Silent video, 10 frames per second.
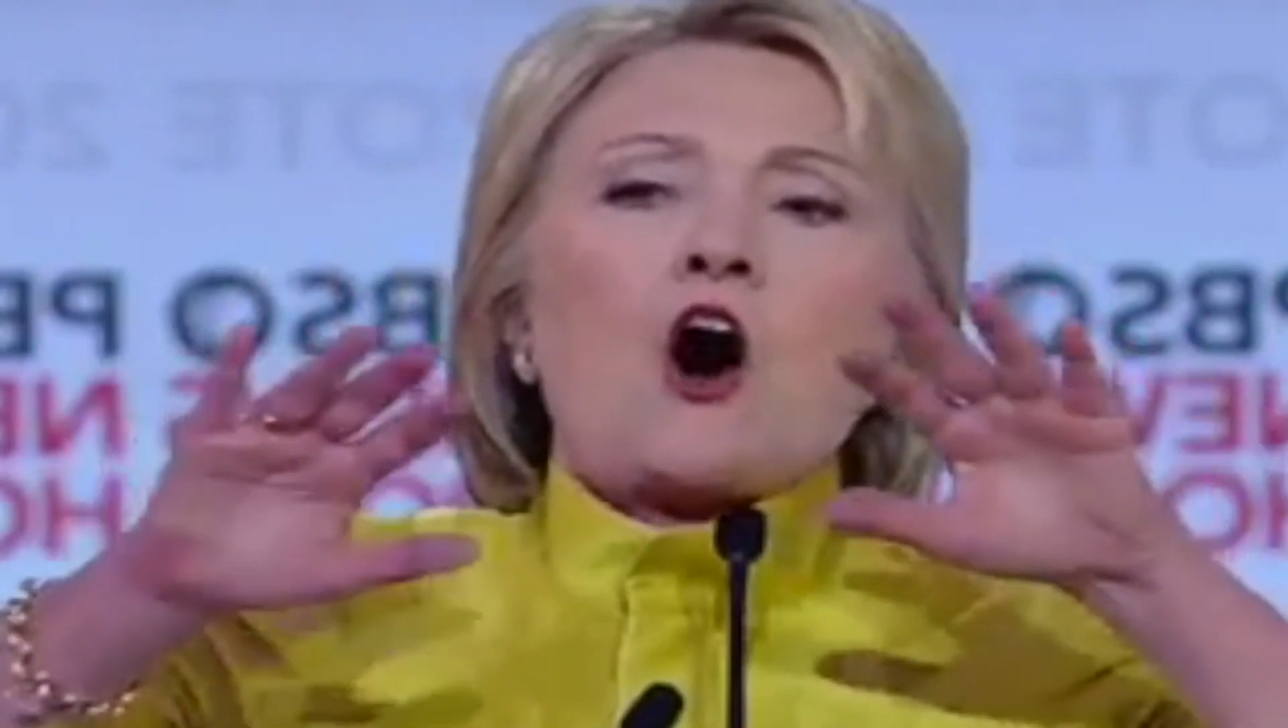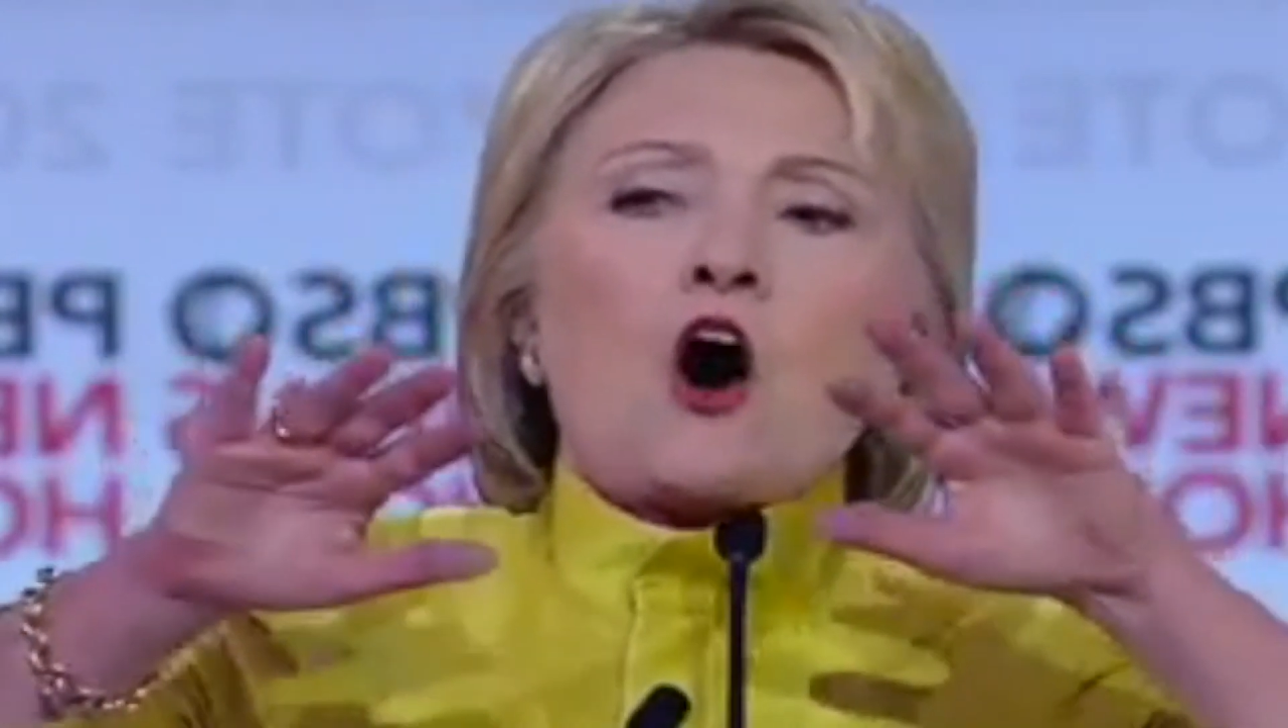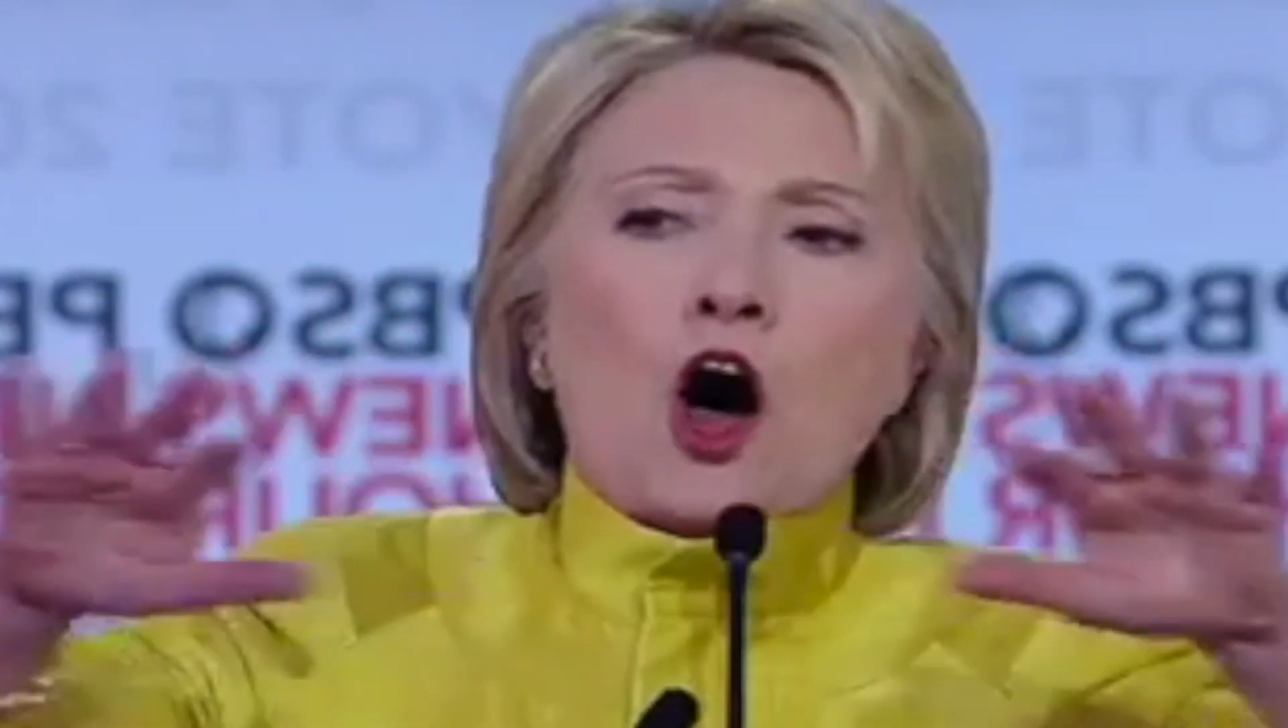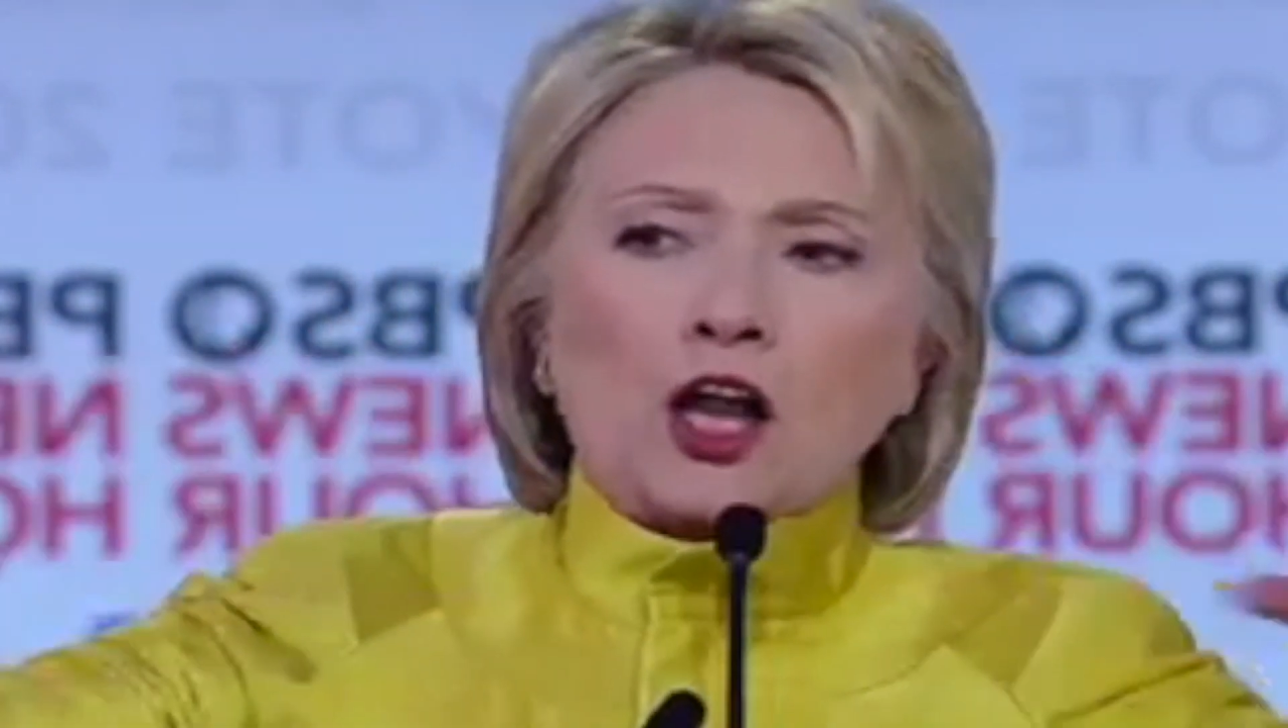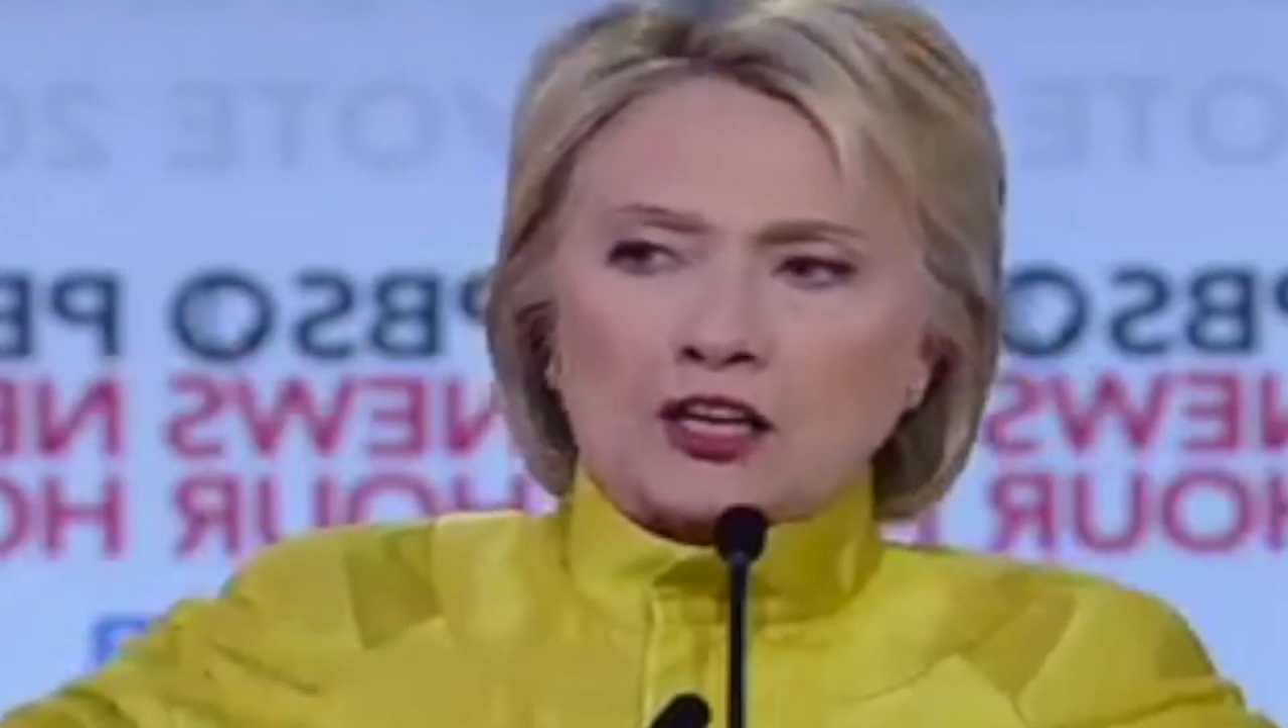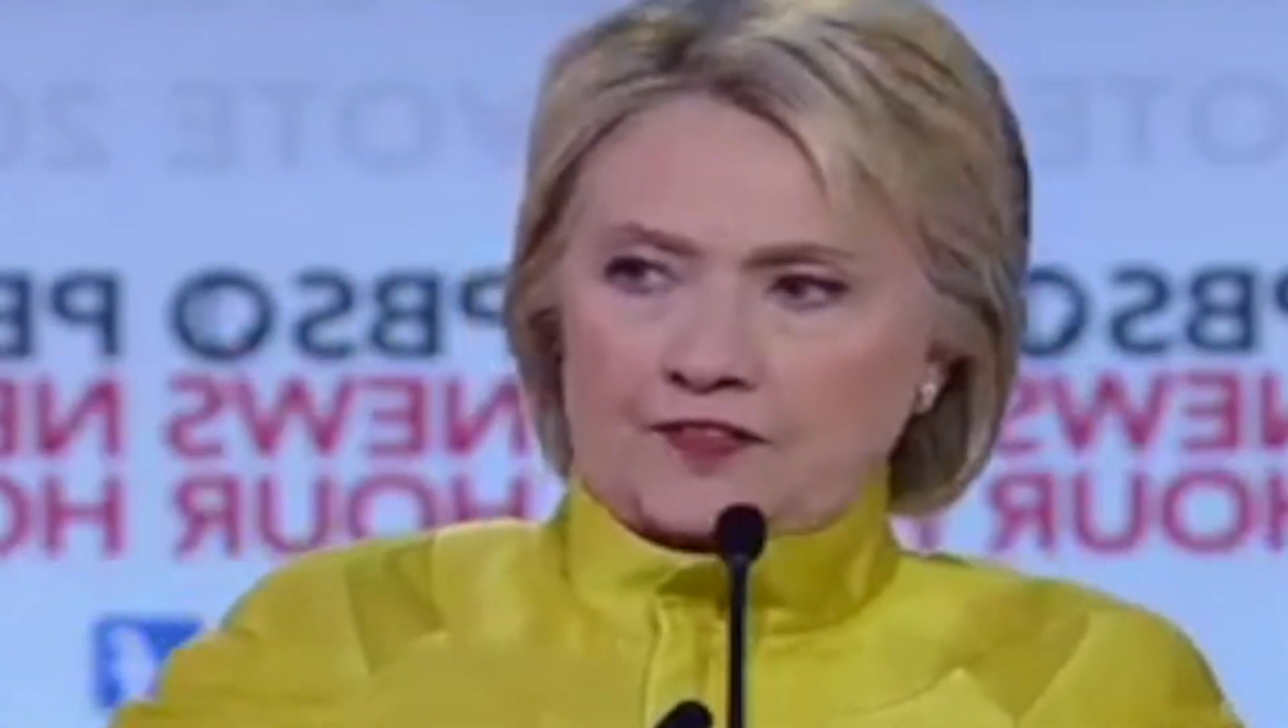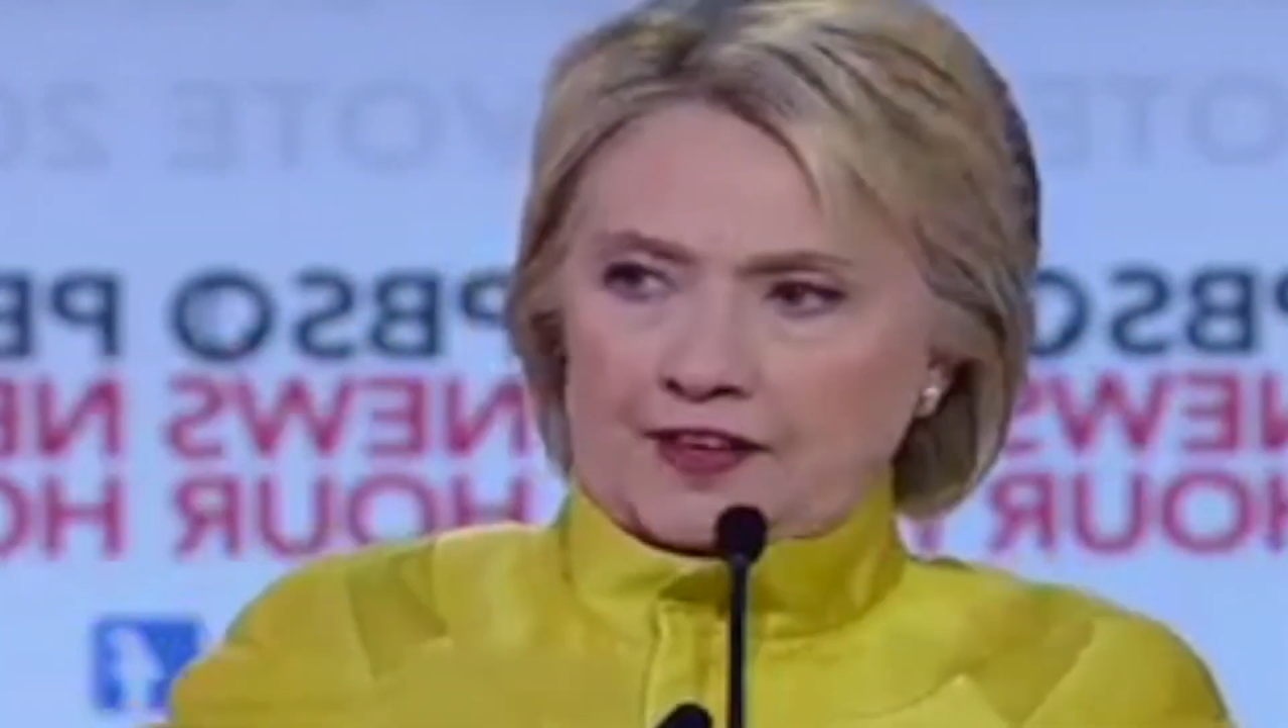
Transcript: all of